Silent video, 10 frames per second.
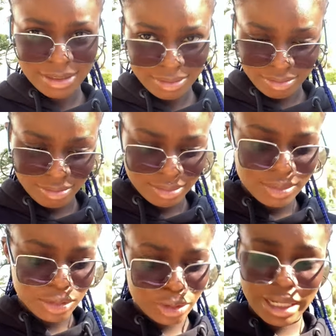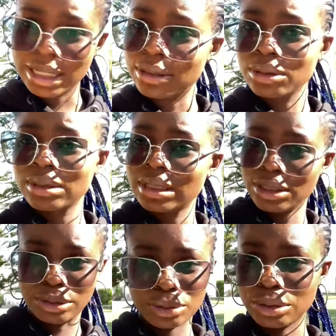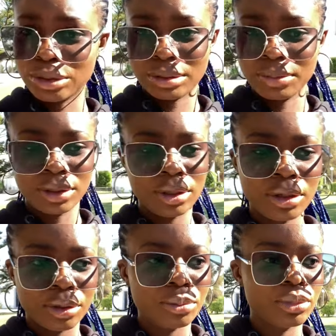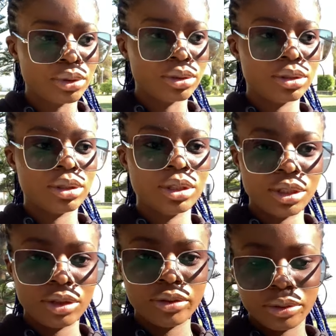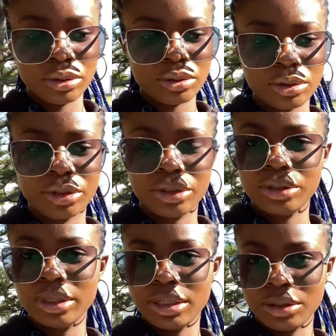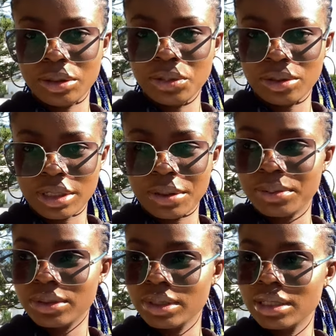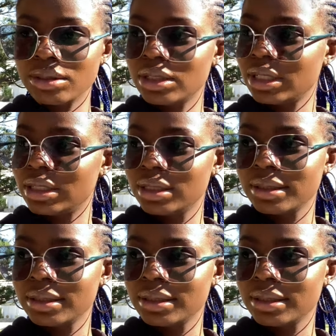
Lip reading: so I cannot say don't come, but if you want to study, you can come to Cyprus and study.